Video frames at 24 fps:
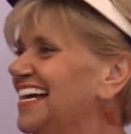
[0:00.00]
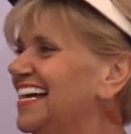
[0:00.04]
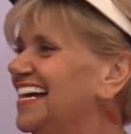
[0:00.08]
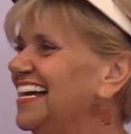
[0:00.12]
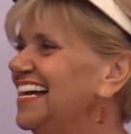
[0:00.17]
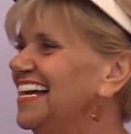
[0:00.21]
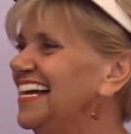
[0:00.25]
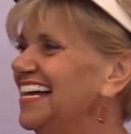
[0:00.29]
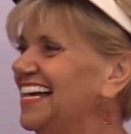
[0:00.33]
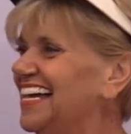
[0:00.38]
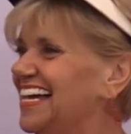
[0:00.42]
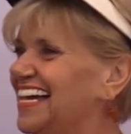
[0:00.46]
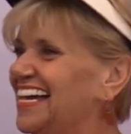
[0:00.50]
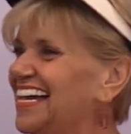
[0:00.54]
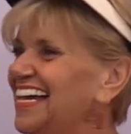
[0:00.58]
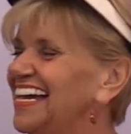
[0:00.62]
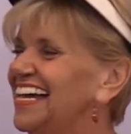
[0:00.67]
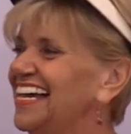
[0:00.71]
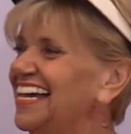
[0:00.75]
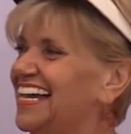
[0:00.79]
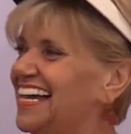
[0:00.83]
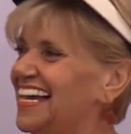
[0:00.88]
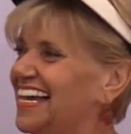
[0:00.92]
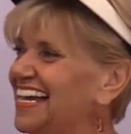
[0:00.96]

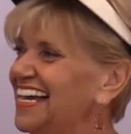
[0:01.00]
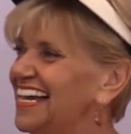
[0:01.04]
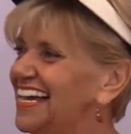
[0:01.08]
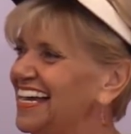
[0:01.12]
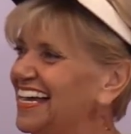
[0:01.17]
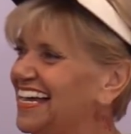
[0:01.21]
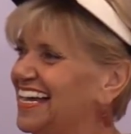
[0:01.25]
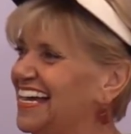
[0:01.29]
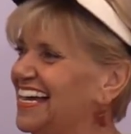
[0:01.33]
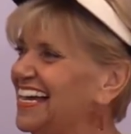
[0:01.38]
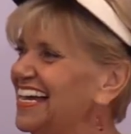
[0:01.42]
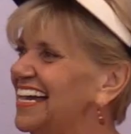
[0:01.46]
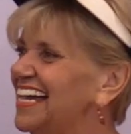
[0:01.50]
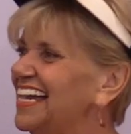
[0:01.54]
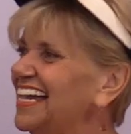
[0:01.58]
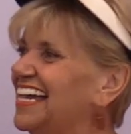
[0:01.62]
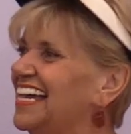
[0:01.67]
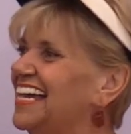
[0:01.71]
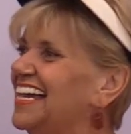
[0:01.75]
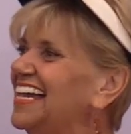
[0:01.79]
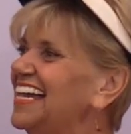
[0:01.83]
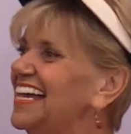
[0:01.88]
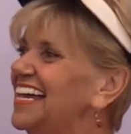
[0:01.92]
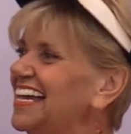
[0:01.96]

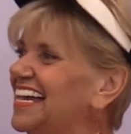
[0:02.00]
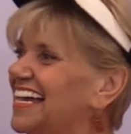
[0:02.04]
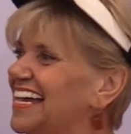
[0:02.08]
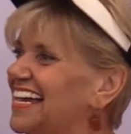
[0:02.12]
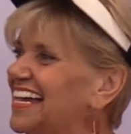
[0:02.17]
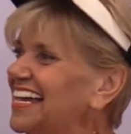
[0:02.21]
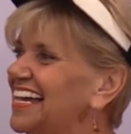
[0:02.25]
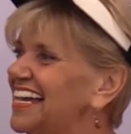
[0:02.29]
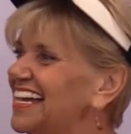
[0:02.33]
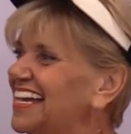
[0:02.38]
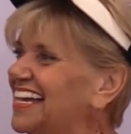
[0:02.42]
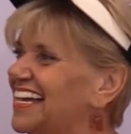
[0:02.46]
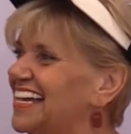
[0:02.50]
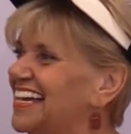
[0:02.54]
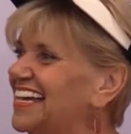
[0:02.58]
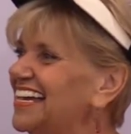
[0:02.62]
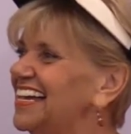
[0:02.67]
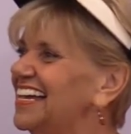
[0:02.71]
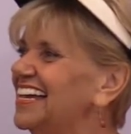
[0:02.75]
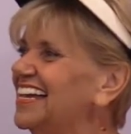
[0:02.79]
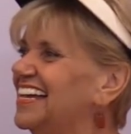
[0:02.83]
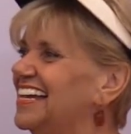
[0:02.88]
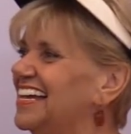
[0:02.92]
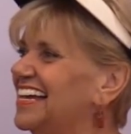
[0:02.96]

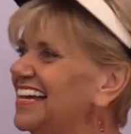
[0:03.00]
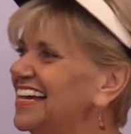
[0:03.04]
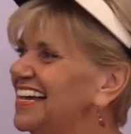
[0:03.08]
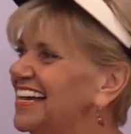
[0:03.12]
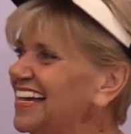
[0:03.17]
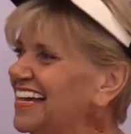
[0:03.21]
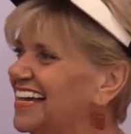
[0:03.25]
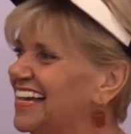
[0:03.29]
No words are spoken by the person on screen.